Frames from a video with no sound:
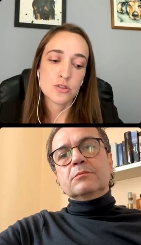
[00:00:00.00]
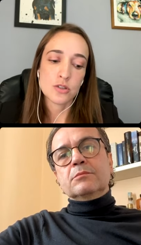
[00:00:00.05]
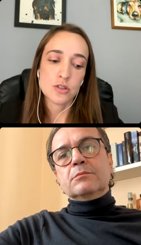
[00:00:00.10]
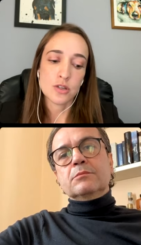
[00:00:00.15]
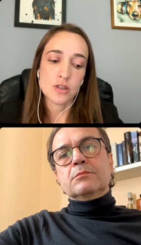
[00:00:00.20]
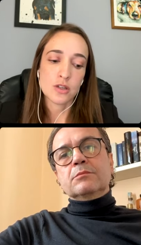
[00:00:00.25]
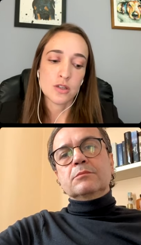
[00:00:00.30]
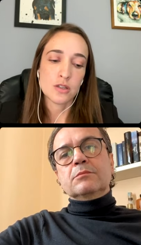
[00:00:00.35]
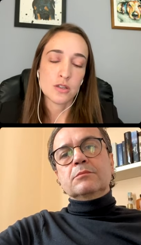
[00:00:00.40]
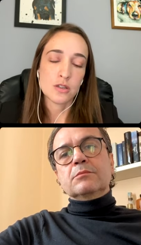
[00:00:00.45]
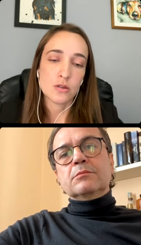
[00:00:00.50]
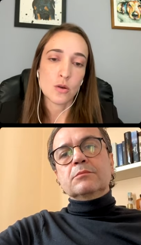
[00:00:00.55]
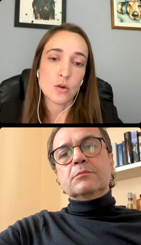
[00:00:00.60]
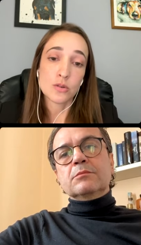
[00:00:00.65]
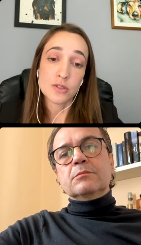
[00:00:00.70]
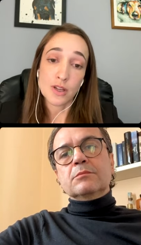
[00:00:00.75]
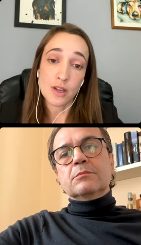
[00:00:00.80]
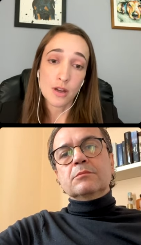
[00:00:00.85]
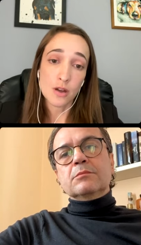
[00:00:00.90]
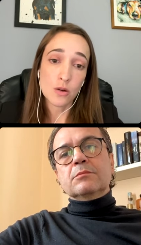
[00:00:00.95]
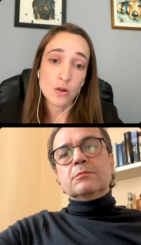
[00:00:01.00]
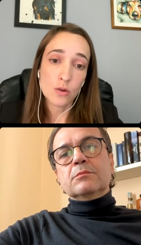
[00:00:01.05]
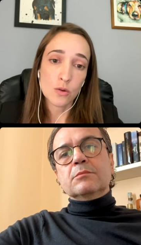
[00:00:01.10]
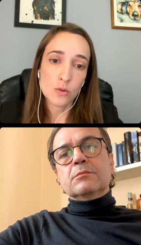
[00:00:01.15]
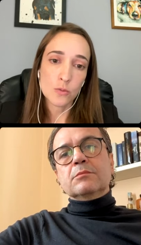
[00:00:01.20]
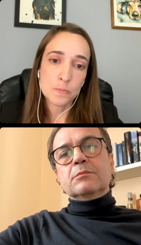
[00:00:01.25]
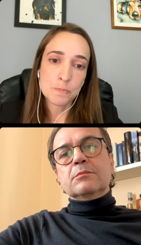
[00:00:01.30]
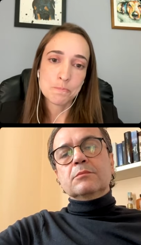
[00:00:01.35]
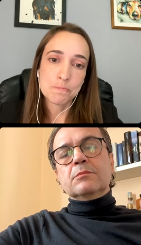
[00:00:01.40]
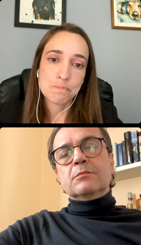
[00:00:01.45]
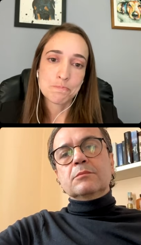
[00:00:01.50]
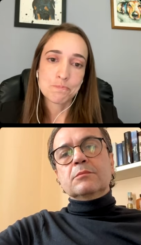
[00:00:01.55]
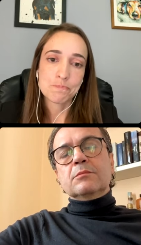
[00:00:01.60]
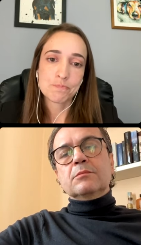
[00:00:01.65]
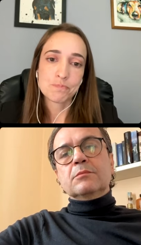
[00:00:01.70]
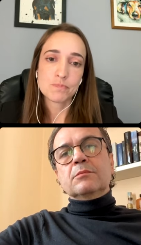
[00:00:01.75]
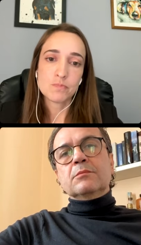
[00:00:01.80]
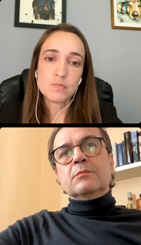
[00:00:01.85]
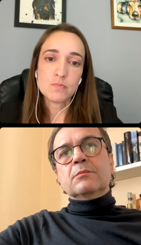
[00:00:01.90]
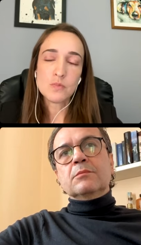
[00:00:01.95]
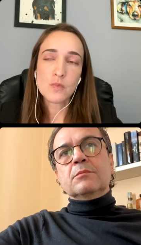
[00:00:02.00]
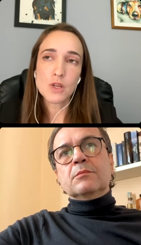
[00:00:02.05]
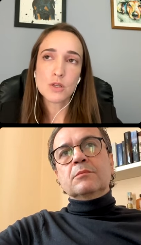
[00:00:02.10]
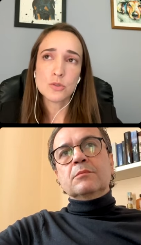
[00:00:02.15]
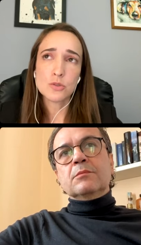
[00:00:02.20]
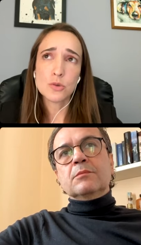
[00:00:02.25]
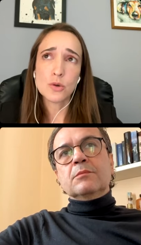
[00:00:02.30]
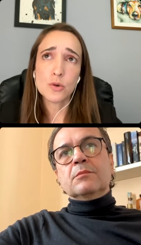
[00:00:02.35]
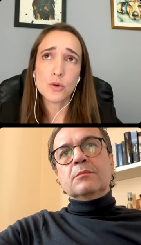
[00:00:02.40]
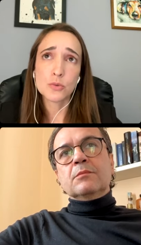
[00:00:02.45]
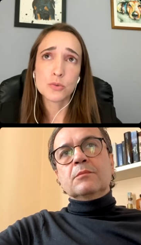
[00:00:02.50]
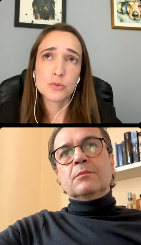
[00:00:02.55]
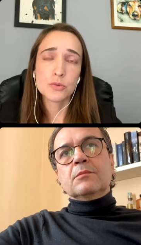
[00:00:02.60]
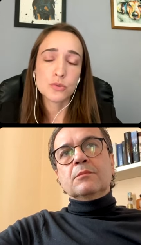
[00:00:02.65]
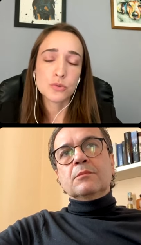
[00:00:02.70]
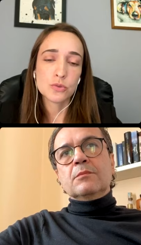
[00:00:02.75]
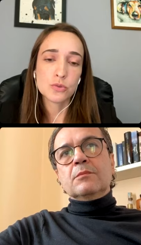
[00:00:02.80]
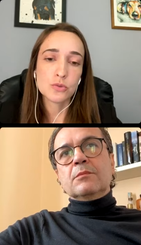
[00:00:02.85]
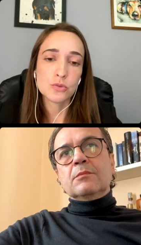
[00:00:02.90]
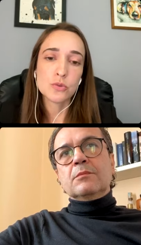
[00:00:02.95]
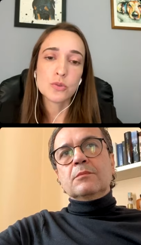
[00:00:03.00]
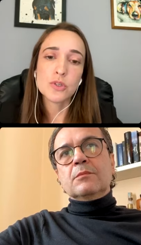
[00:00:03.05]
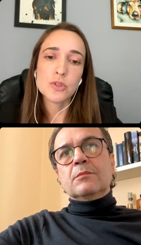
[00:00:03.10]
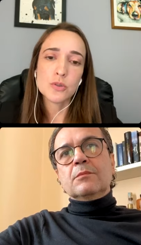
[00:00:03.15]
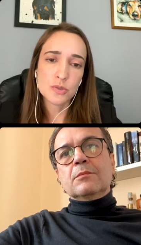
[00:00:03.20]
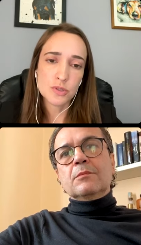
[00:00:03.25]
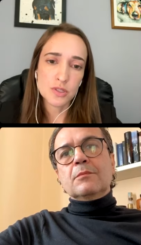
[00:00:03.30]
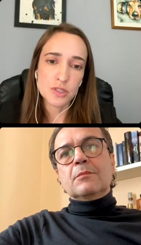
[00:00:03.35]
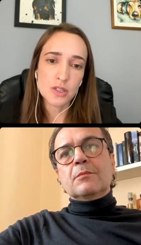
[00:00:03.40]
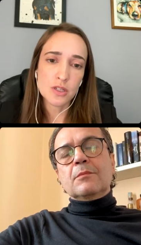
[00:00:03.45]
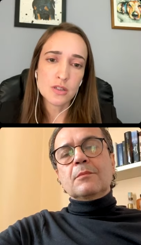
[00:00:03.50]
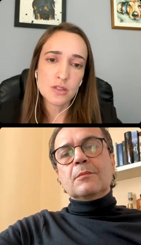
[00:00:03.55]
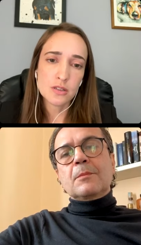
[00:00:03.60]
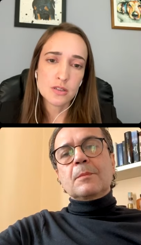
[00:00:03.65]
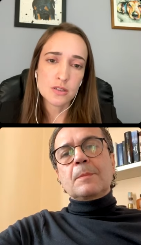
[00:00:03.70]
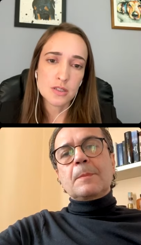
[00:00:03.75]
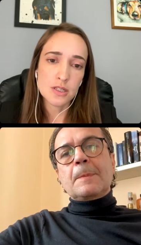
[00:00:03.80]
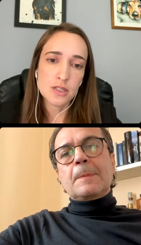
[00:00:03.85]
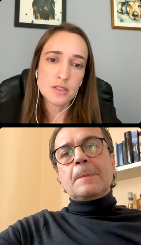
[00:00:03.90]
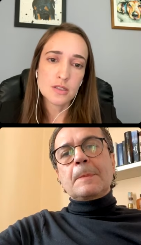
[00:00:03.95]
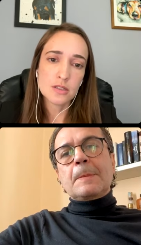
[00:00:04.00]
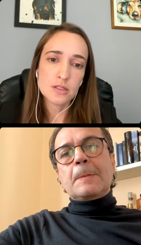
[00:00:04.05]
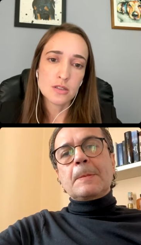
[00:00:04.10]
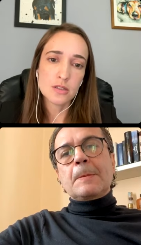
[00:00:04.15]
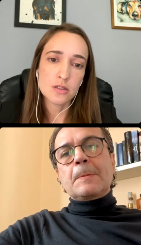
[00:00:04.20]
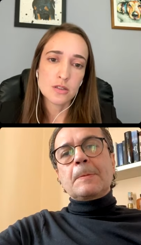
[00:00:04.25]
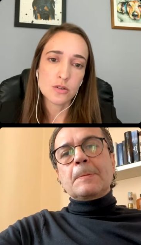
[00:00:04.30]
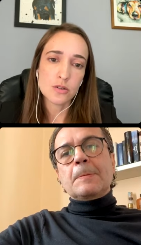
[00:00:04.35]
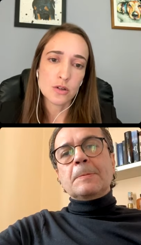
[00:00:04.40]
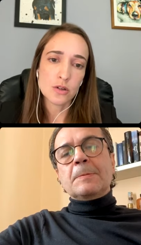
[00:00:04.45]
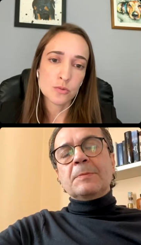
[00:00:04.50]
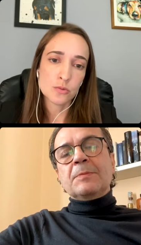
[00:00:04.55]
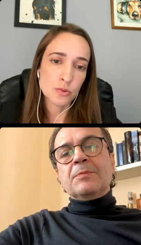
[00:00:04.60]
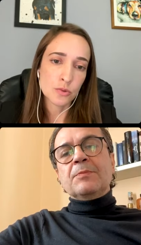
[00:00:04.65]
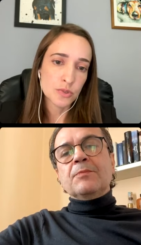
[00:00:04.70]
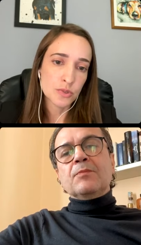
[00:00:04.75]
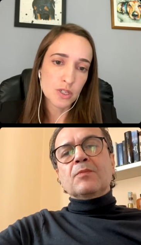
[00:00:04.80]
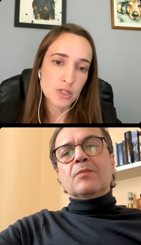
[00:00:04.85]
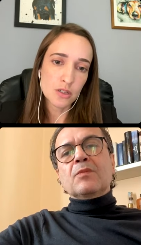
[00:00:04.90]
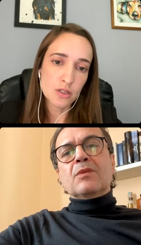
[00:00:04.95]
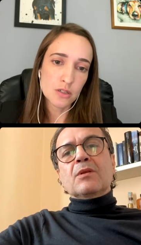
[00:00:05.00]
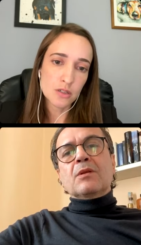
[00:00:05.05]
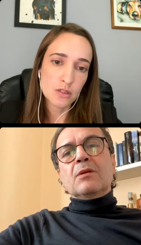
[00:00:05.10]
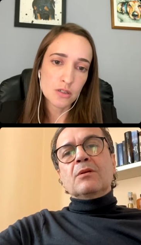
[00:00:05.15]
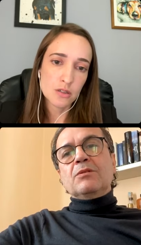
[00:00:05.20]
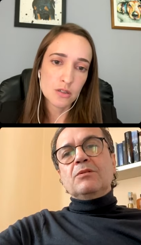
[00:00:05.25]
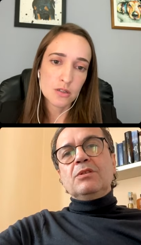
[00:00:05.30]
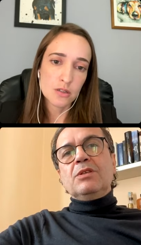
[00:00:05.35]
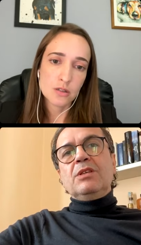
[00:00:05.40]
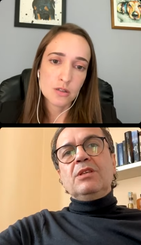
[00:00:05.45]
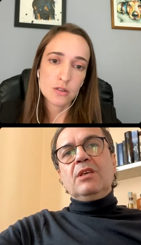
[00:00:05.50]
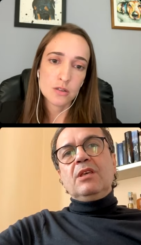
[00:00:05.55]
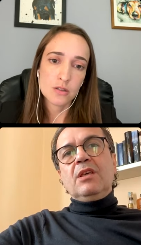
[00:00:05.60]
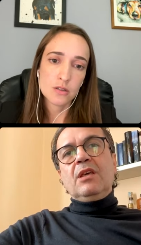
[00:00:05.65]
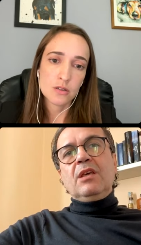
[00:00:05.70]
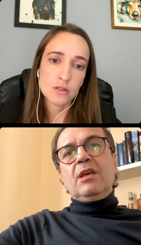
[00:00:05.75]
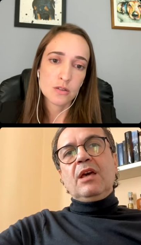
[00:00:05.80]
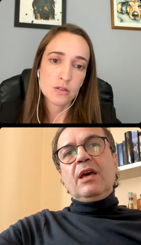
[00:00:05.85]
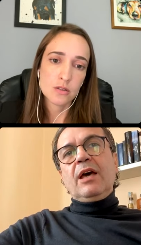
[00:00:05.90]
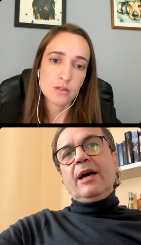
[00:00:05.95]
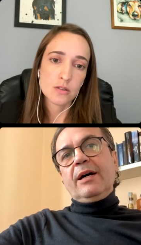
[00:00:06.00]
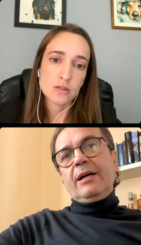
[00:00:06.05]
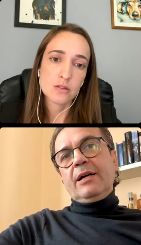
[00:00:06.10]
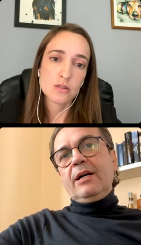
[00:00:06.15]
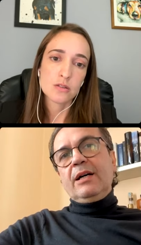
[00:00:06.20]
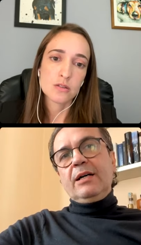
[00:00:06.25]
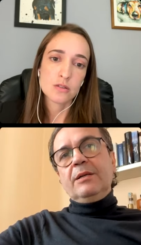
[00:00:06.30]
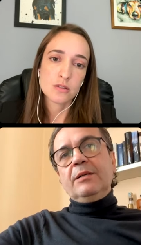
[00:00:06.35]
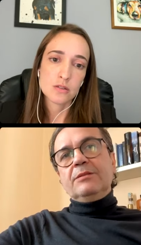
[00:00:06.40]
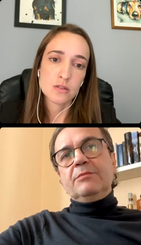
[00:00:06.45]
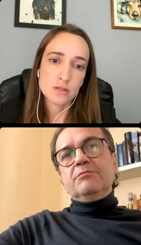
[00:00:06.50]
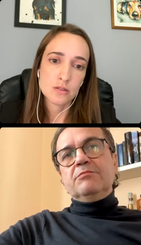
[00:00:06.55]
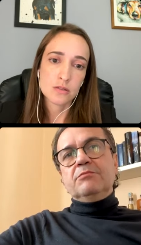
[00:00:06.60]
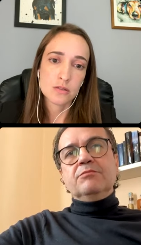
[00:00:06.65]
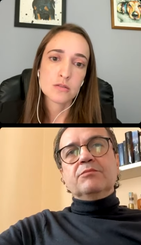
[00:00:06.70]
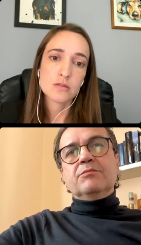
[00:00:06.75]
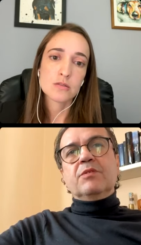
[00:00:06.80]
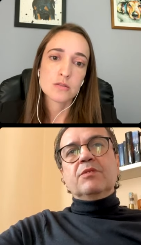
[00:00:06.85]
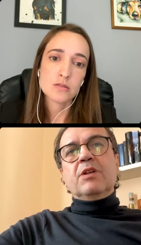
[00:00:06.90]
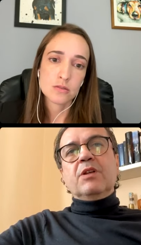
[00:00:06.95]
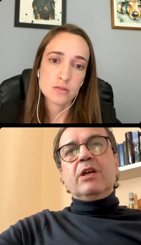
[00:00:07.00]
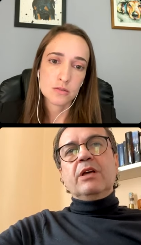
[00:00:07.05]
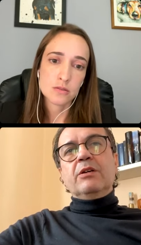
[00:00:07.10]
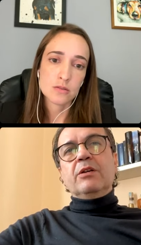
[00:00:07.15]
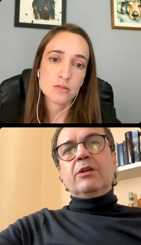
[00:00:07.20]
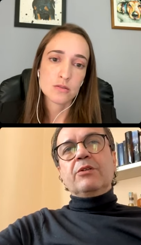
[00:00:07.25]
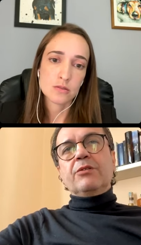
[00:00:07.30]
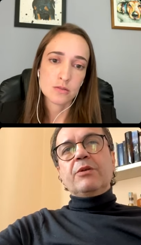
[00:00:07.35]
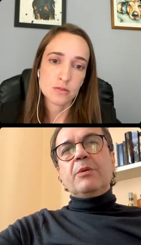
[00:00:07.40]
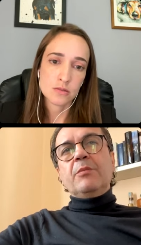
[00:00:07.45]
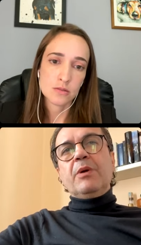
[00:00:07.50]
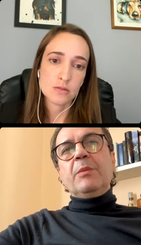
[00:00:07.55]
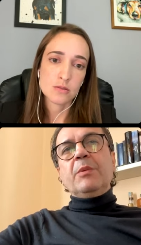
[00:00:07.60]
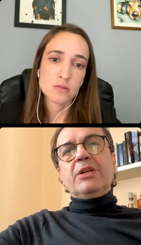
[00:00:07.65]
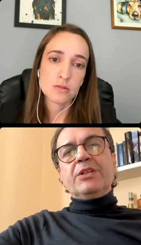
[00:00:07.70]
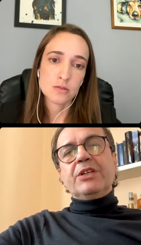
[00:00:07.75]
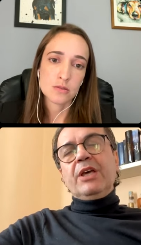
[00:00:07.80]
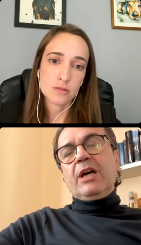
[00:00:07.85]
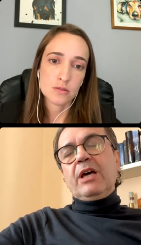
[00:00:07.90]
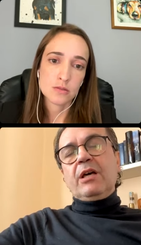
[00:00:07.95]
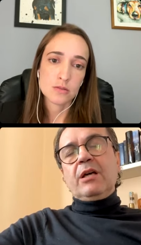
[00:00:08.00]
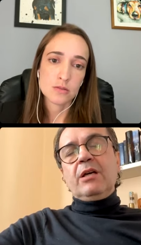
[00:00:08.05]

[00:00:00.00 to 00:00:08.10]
Speaker 1: in on echo, so do you see this in your routine?
Speaker 2: Yeah, uh, uh, remember, yeah,